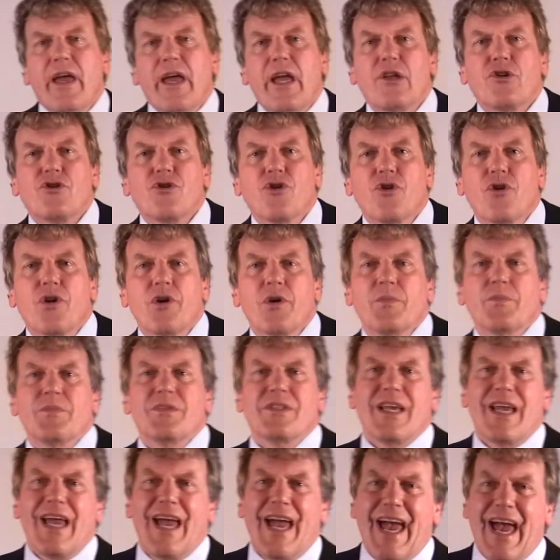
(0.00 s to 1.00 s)
a
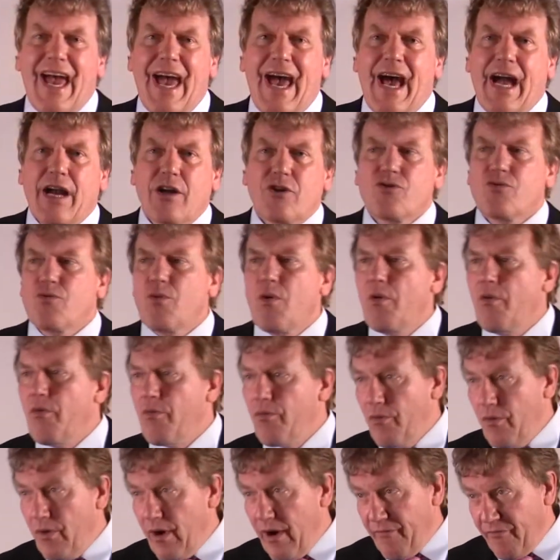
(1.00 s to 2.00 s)
term's
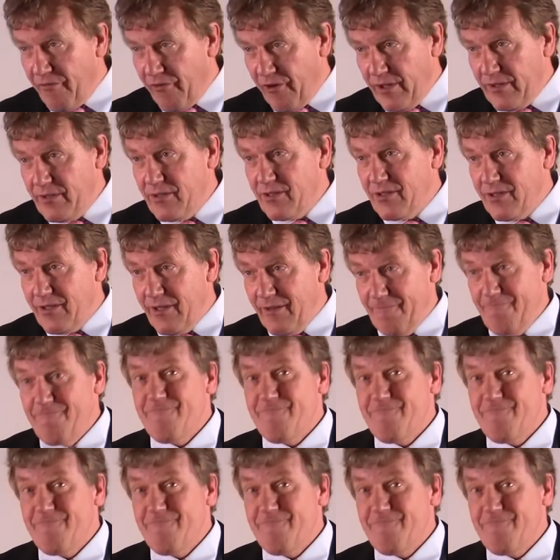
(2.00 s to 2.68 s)
actual reference